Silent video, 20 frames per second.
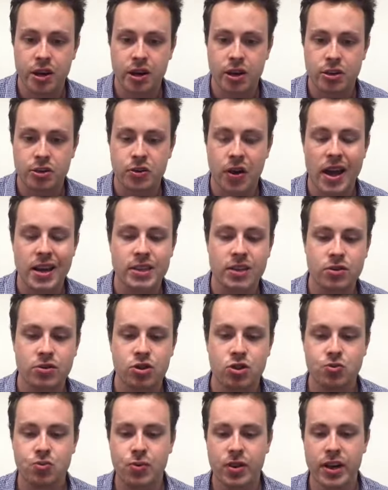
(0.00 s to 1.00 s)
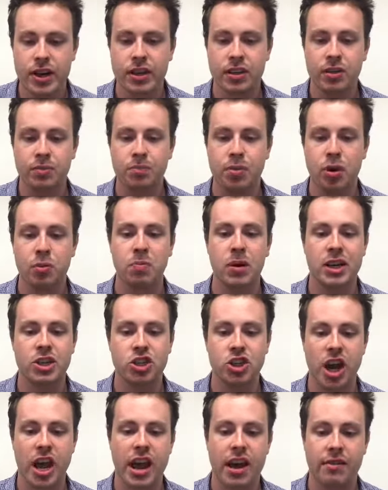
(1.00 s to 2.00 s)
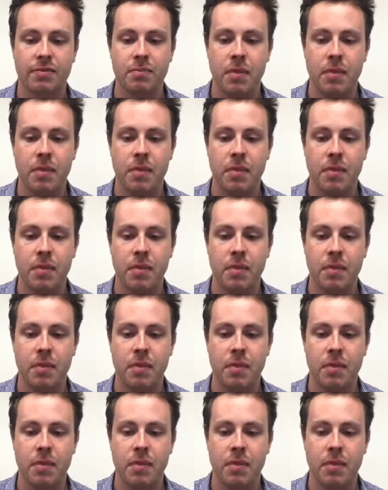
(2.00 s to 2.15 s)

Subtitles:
So as I was reading the book by J.F.